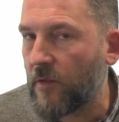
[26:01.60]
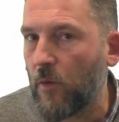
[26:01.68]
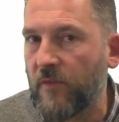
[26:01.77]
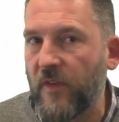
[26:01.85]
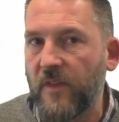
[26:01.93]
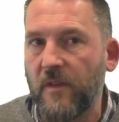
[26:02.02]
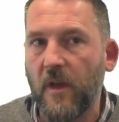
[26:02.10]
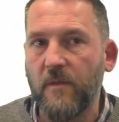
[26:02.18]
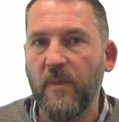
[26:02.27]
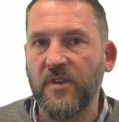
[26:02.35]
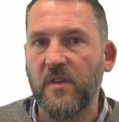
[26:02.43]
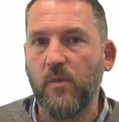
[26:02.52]
of as
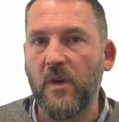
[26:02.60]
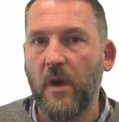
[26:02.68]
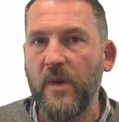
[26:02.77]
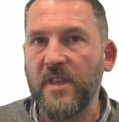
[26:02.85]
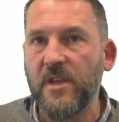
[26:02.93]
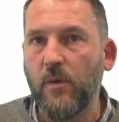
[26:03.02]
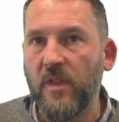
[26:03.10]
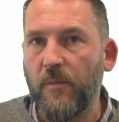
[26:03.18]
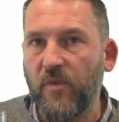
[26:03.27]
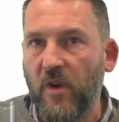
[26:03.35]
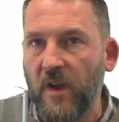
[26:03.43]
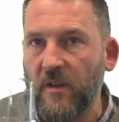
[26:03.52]
much as we'll go into on the
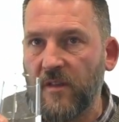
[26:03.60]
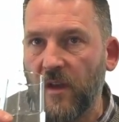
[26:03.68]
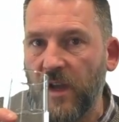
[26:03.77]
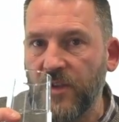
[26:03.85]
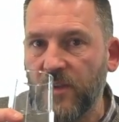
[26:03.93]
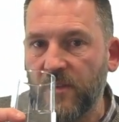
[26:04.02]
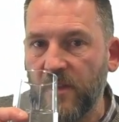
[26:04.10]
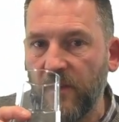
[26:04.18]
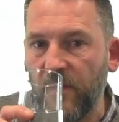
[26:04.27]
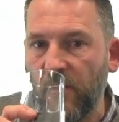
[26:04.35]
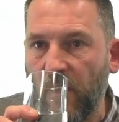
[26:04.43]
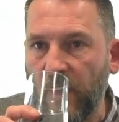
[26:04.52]
product side, just to see if
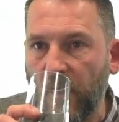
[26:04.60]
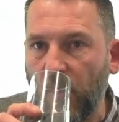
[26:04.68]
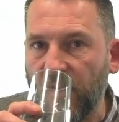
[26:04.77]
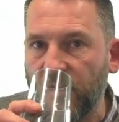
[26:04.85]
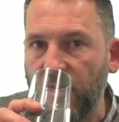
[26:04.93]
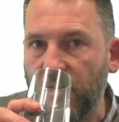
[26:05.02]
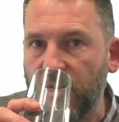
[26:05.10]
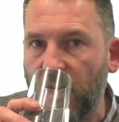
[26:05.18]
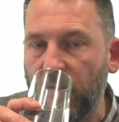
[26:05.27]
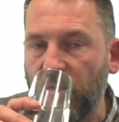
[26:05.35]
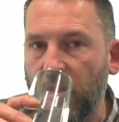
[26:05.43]
there are any questions, James.